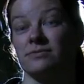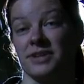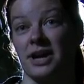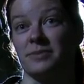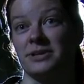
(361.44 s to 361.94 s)

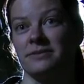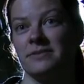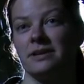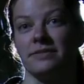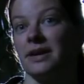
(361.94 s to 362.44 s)
phenomena
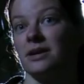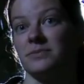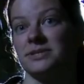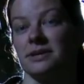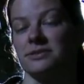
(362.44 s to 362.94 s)
that help
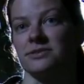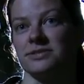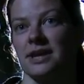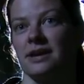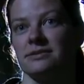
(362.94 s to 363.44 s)
us to
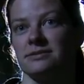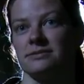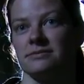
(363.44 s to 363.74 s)
understand